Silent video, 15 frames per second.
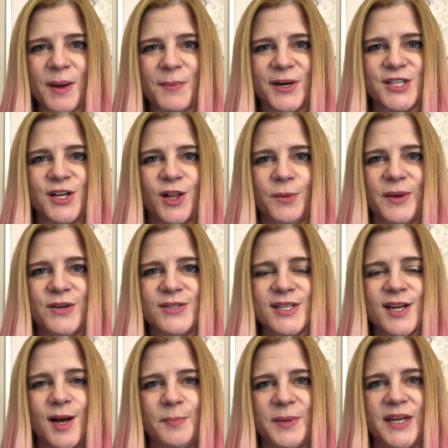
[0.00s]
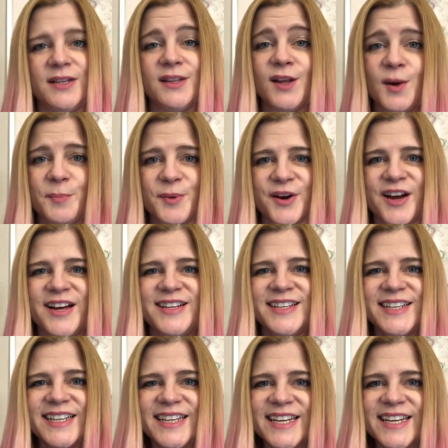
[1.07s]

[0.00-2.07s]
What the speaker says: by Bartolomeo Scappi, L'Opera,